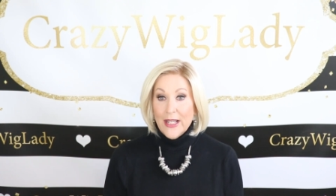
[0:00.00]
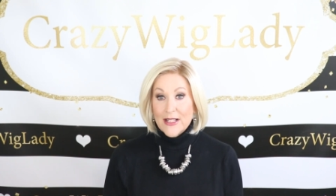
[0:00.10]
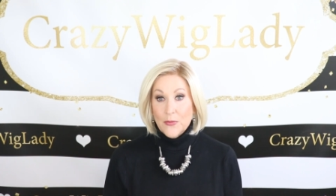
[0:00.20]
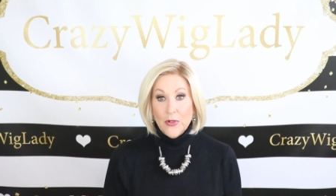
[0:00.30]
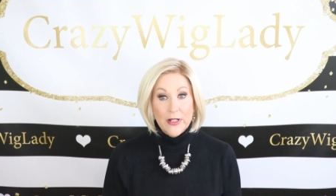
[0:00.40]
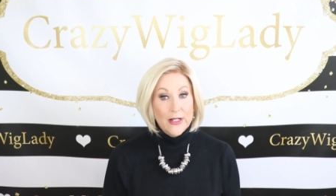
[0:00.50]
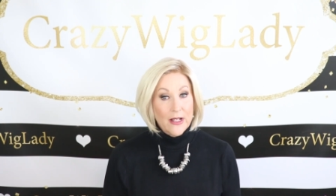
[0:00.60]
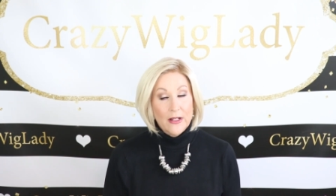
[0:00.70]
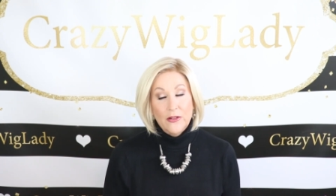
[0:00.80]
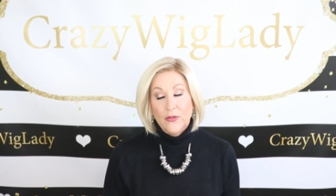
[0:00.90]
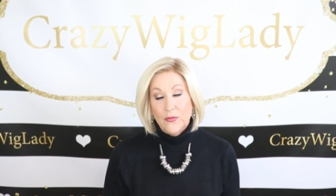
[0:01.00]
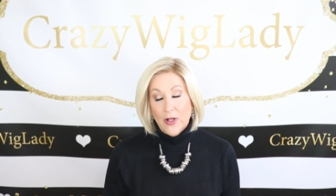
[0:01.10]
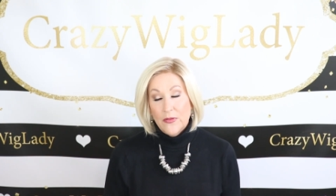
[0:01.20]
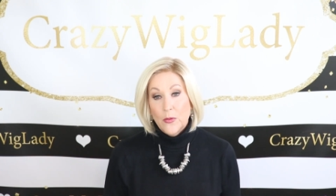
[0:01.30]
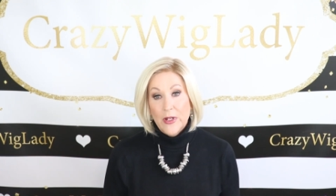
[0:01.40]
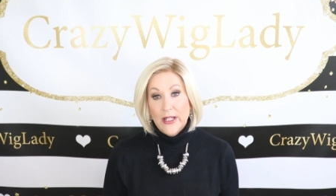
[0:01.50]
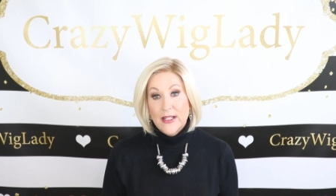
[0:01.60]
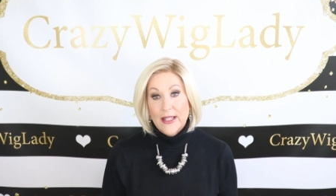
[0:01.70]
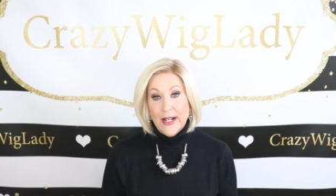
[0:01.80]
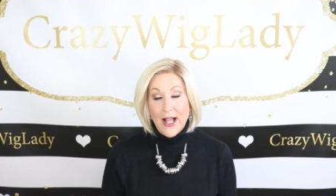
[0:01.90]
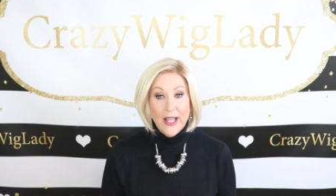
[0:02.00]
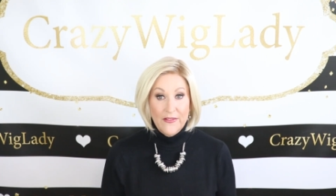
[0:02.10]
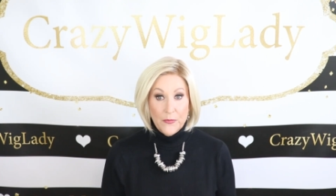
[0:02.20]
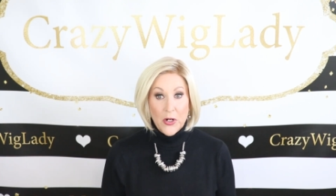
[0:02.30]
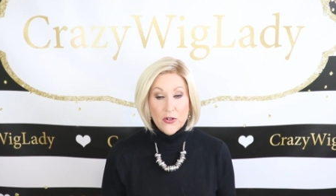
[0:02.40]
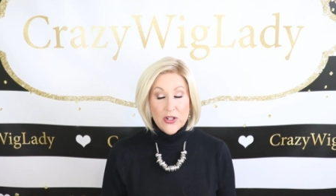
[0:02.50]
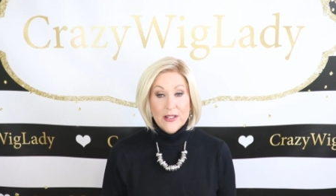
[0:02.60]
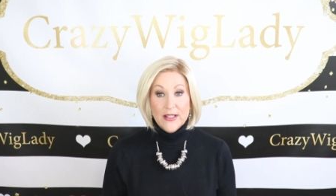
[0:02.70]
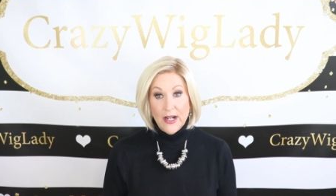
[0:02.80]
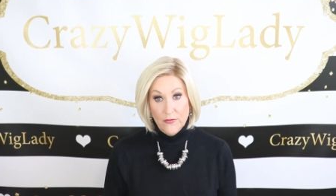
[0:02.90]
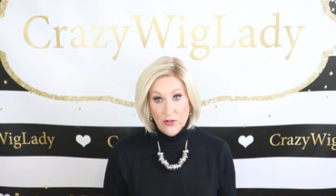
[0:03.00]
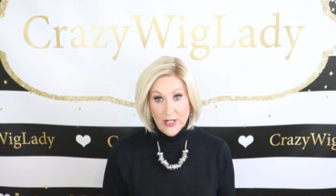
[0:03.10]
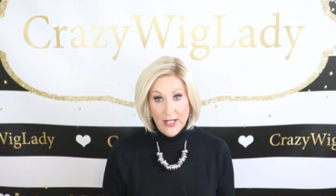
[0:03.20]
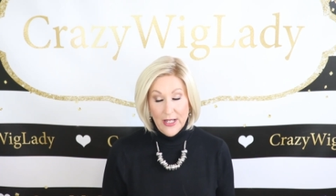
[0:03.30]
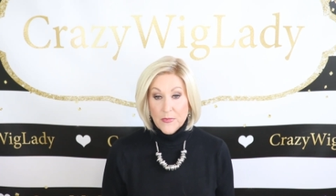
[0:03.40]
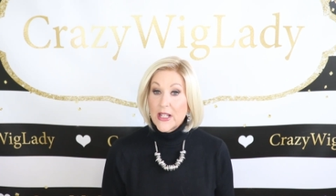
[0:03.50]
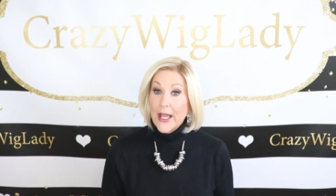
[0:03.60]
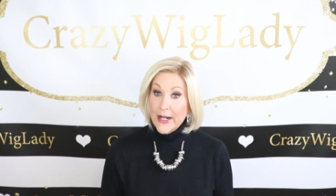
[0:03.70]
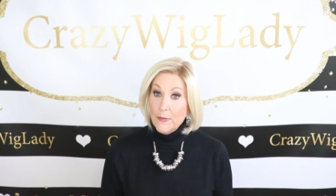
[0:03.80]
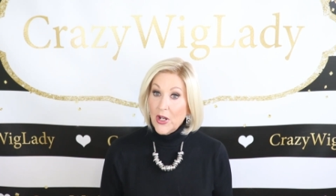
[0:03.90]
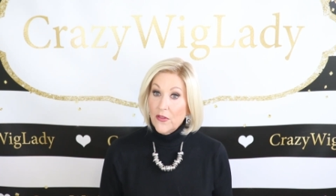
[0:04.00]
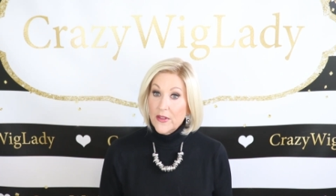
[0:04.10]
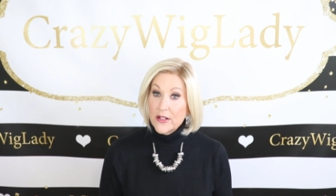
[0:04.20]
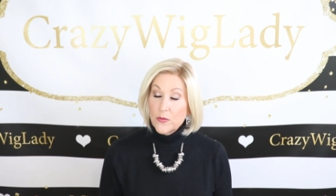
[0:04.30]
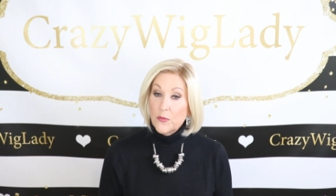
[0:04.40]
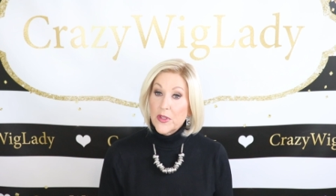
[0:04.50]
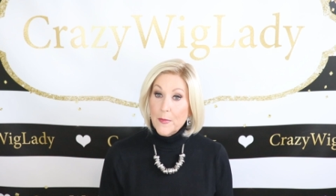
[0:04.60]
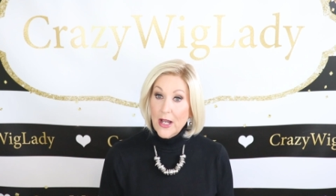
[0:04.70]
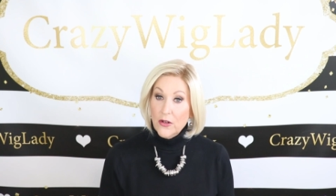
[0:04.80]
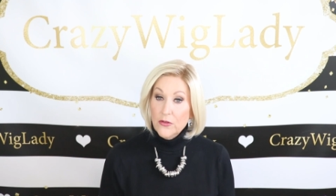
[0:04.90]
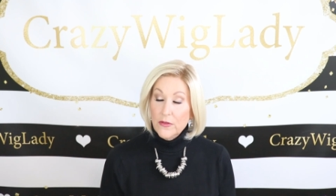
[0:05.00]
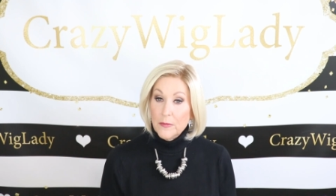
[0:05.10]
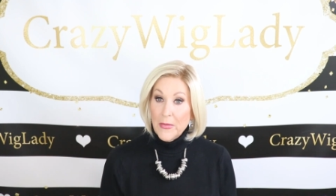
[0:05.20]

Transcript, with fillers: It's one of the wigs that I have purchased several times, and I bought this one with my own,